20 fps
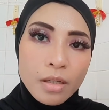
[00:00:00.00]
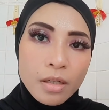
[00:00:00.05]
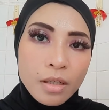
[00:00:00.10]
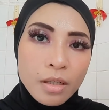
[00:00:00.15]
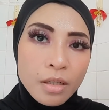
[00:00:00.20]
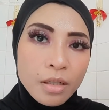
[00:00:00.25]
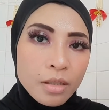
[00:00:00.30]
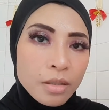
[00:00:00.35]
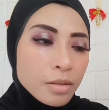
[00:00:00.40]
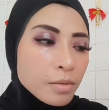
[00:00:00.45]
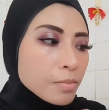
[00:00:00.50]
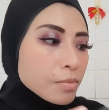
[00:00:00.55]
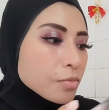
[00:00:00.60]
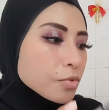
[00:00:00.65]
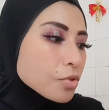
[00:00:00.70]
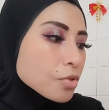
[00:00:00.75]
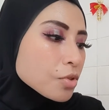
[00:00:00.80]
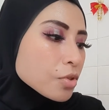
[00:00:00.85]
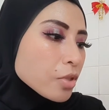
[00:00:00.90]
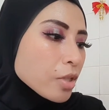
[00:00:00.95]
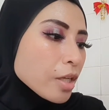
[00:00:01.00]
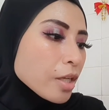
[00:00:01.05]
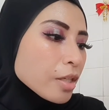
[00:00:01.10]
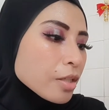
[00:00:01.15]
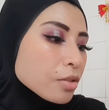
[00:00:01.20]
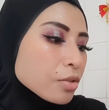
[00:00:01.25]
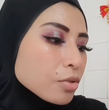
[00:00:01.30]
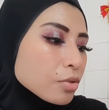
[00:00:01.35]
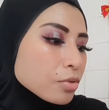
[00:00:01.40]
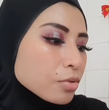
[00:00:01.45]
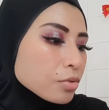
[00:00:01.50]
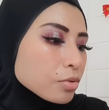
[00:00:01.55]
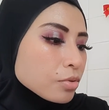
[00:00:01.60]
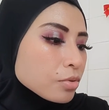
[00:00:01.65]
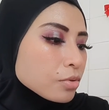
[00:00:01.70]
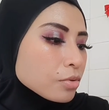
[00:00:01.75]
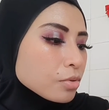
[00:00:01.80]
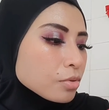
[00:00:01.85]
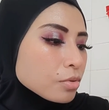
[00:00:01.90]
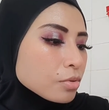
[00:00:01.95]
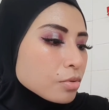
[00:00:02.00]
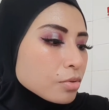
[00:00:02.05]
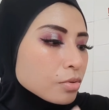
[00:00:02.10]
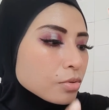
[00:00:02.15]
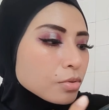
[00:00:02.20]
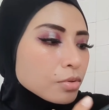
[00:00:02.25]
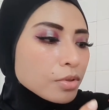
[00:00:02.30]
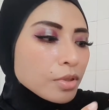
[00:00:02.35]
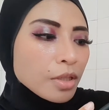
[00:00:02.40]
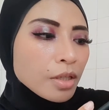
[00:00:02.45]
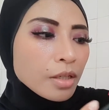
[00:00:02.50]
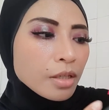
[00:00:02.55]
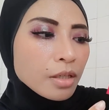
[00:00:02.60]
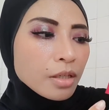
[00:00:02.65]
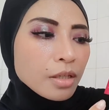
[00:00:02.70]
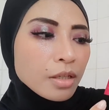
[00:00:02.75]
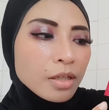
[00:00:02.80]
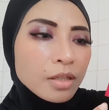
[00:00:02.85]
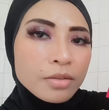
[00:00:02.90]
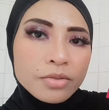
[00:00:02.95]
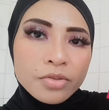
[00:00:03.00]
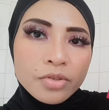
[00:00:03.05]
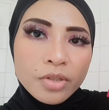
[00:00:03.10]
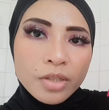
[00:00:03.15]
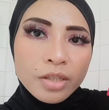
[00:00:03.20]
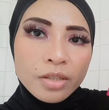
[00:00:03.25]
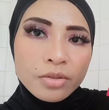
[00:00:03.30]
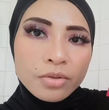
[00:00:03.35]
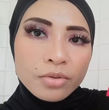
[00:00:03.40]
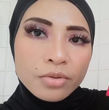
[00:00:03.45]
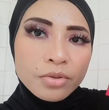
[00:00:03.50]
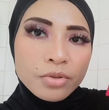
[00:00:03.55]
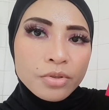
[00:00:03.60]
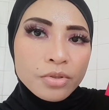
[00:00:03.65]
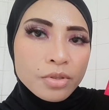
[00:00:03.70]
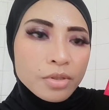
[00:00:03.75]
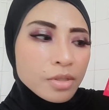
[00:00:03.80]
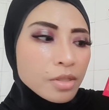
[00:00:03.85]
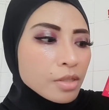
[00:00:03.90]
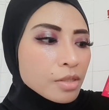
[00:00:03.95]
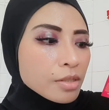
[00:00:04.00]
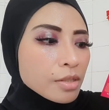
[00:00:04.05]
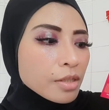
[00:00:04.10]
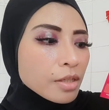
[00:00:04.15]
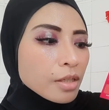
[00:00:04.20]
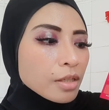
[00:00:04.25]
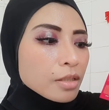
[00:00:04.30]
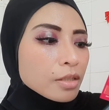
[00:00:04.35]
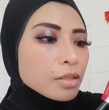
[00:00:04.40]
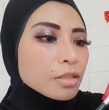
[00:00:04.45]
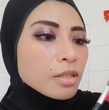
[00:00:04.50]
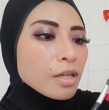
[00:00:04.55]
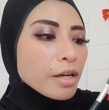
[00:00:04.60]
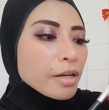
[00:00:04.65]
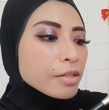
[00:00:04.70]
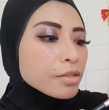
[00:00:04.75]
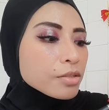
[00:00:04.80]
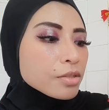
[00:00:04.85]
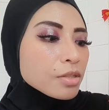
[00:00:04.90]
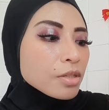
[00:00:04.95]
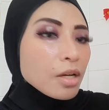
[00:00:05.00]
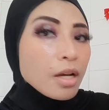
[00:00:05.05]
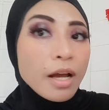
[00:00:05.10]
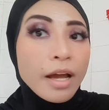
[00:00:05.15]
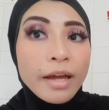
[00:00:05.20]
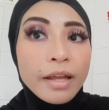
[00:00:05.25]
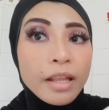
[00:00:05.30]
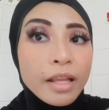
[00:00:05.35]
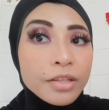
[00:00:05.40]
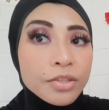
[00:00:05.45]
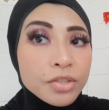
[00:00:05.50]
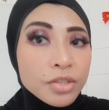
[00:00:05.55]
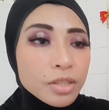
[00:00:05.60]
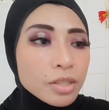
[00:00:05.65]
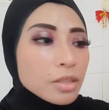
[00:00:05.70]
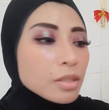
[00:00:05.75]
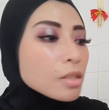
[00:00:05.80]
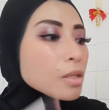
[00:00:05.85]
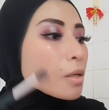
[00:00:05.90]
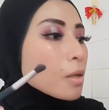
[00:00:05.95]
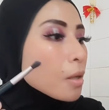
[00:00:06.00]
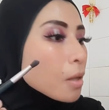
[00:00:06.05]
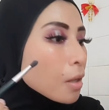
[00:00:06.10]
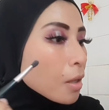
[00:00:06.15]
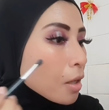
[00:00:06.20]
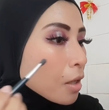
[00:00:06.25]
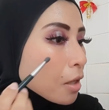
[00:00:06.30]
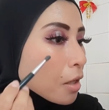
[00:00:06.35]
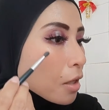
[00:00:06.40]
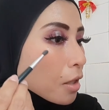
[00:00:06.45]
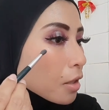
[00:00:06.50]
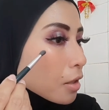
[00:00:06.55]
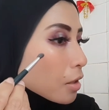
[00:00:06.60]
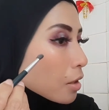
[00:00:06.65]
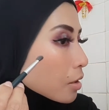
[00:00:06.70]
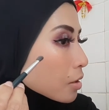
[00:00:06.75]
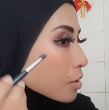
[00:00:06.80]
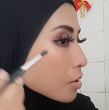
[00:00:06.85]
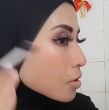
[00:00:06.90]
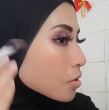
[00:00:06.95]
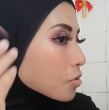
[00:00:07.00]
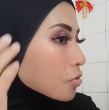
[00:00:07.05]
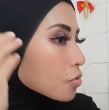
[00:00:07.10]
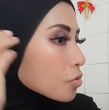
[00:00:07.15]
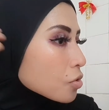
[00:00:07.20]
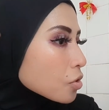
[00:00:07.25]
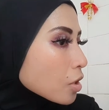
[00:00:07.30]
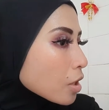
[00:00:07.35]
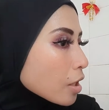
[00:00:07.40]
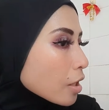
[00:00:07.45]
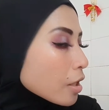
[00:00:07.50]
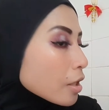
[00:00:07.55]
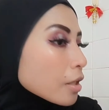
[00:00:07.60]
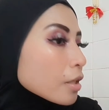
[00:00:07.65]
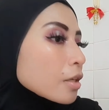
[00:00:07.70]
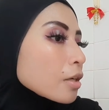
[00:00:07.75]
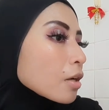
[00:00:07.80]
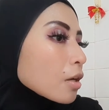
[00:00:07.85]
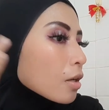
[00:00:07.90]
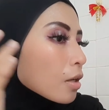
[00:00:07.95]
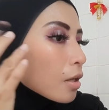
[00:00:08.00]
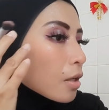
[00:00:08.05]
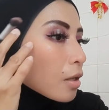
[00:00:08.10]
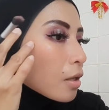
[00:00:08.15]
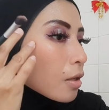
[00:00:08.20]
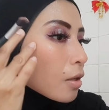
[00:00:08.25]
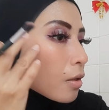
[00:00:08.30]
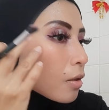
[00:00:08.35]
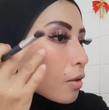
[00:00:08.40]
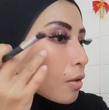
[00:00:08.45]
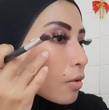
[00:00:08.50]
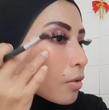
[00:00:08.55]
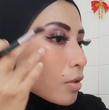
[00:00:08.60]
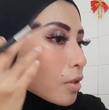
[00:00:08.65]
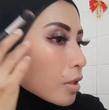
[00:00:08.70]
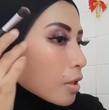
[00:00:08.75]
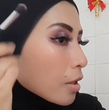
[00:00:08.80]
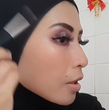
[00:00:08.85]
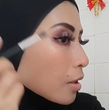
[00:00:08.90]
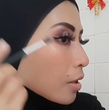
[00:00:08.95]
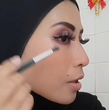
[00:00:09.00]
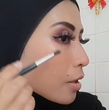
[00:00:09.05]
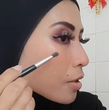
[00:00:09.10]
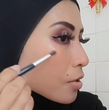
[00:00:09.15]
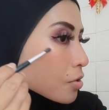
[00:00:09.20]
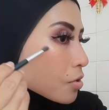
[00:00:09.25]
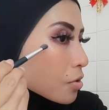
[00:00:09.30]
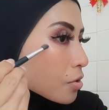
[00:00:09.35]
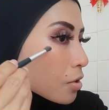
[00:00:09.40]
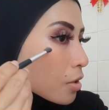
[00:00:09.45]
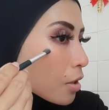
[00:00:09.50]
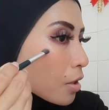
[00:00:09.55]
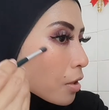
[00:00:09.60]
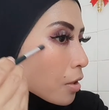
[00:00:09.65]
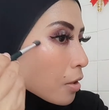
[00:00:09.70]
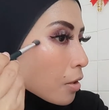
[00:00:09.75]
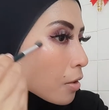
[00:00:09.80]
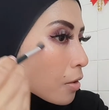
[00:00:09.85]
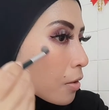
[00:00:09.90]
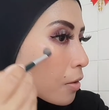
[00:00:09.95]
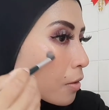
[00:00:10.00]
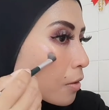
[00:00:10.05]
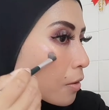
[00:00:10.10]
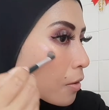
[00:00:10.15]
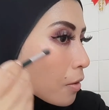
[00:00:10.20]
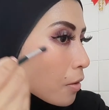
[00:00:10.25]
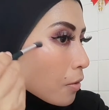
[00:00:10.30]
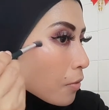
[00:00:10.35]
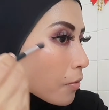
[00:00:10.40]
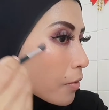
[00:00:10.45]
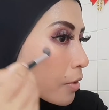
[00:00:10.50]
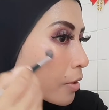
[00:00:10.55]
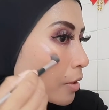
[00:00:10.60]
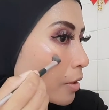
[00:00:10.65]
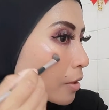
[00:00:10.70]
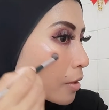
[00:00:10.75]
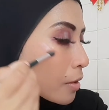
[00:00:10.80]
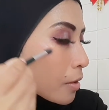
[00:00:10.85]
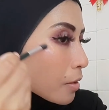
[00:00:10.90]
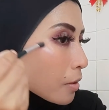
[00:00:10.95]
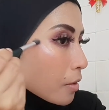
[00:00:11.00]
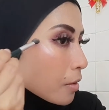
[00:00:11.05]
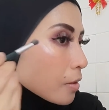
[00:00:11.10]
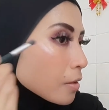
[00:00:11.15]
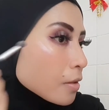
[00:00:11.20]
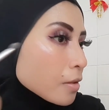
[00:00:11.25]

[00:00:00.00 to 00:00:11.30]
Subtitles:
I try to use this color as the highlighter. Let's try. Okay, let's try over here.